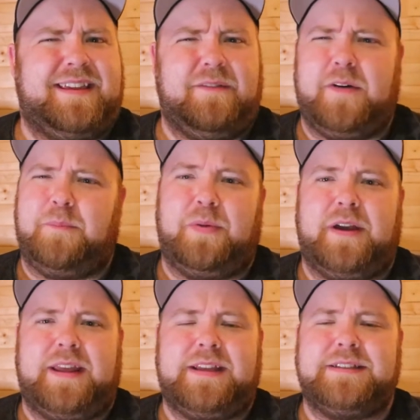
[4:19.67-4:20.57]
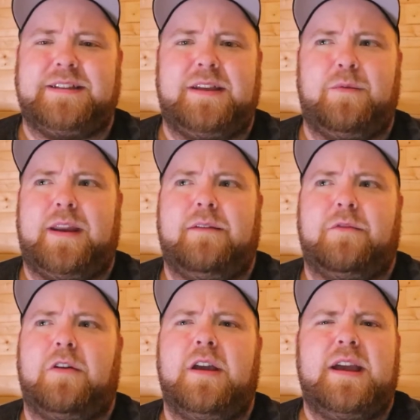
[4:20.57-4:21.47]
give up pretty easily
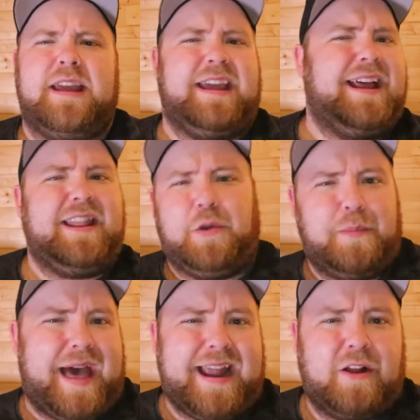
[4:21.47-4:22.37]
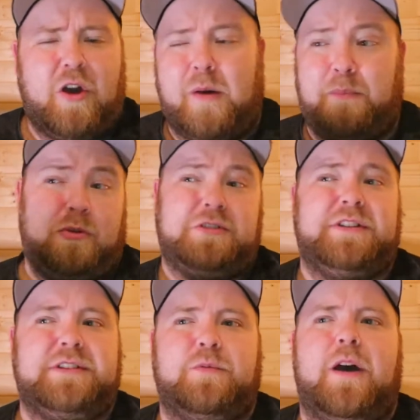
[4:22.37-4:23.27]
whenever he got a little bad cop pushed
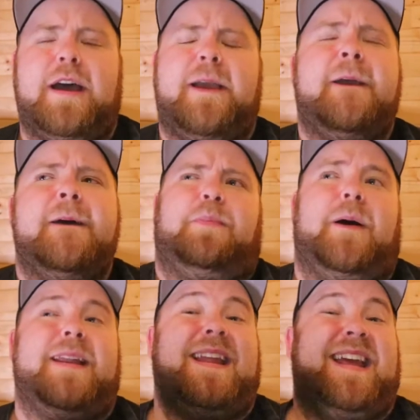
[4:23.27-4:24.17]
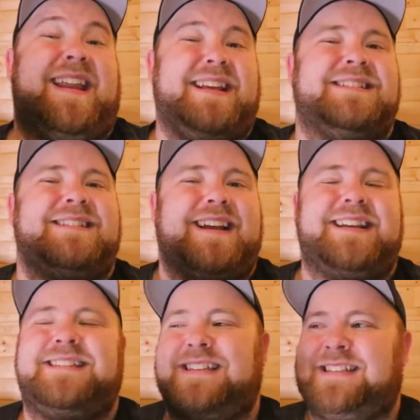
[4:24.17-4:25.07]
his way. But it is
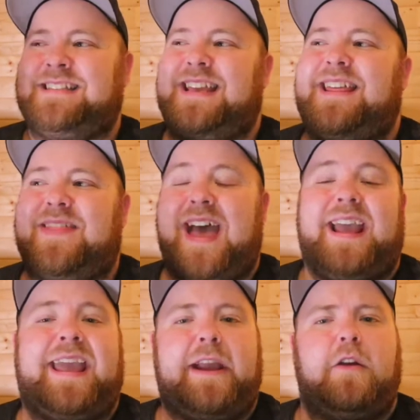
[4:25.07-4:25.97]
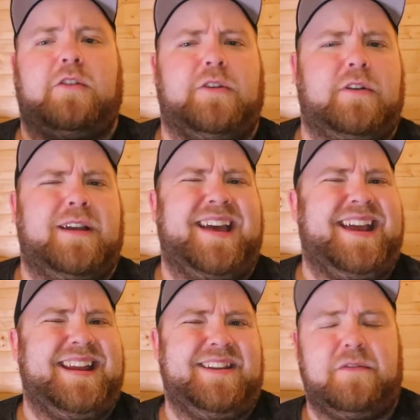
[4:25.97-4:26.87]
nice to see that character
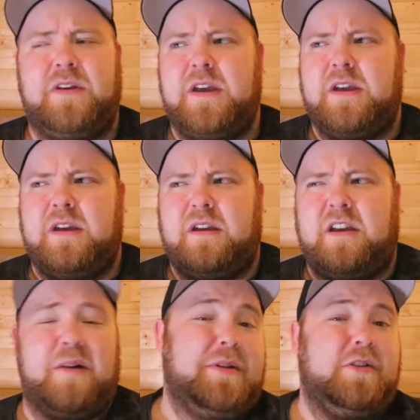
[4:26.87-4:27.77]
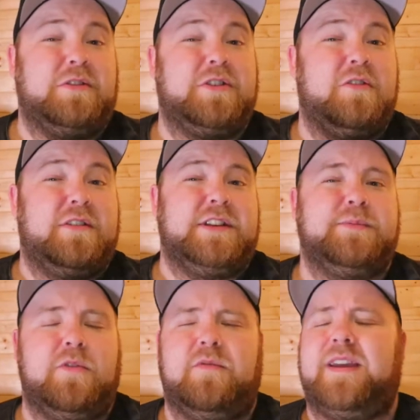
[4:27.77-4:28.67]
kind of come into his own in
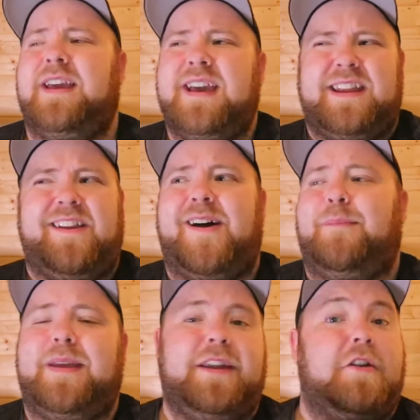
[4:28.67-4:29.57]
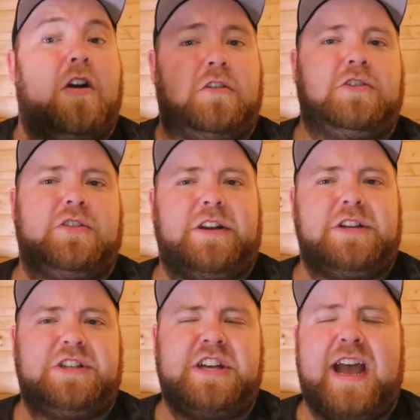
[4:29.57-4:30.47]
this movie, not be in Doctor
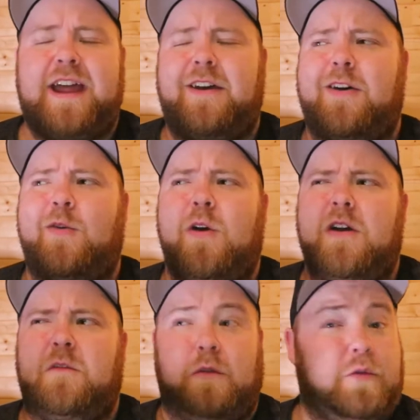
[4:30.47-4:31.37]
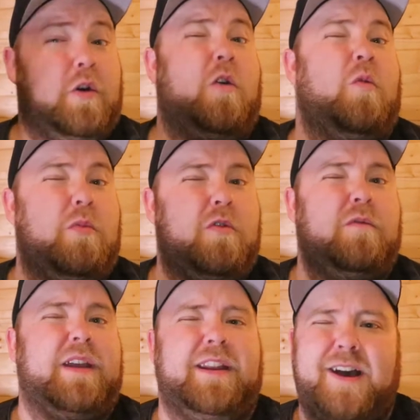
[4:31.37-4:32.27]
Strange's shadow for the whole
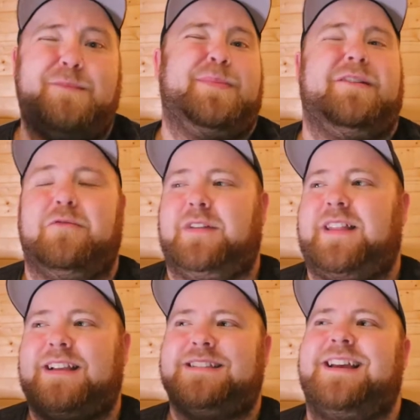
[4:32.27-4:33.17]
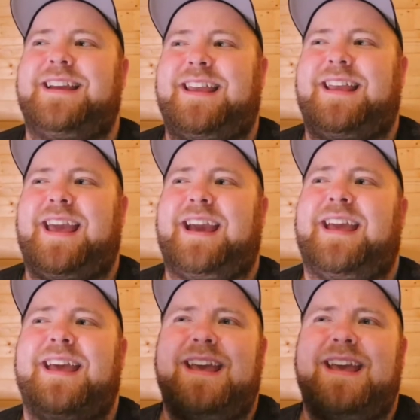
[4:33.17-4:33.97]
movie, not be really that sidekick,